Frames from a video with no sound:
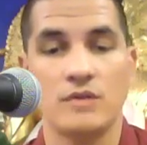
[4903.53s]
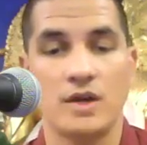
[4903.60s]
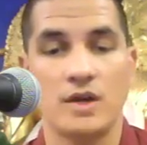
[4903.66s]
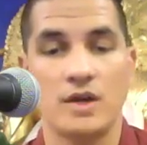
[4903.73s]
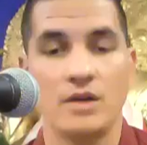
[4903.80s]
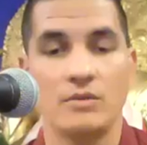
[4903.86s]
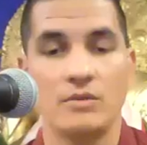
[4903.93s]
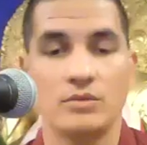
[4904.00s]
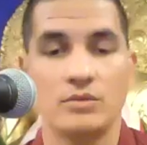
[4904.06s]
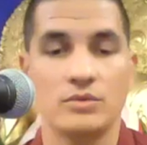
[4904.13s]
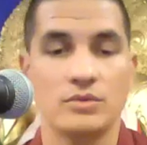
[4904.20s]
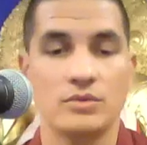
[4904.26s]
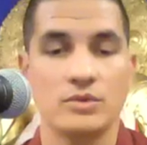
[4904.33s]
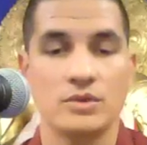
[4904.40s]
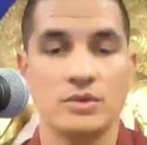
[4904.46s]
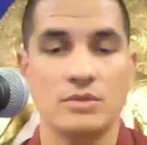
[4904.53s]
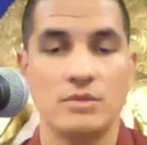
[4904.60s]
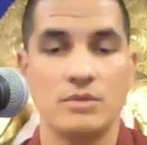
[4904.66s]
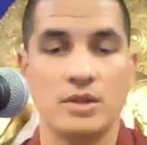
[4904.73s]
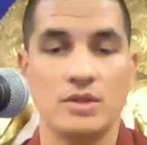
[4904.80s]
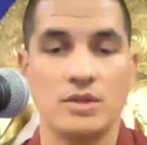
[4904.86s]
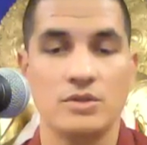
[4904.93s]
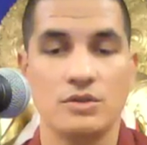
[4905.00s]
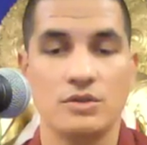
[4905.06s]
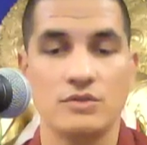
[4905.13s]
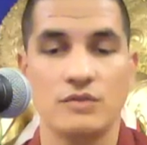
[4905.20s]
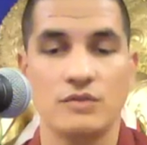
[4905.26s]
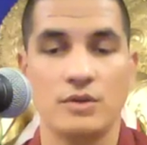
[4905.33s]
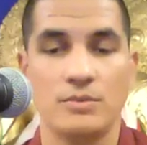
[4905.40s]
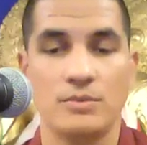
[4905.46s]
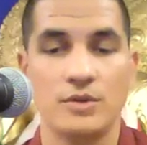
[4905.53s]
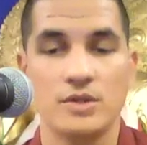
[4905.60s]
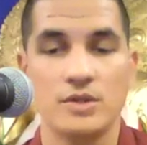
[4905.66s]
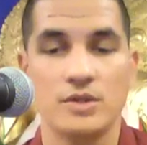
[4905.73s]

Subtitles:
I will immediately search for our prince.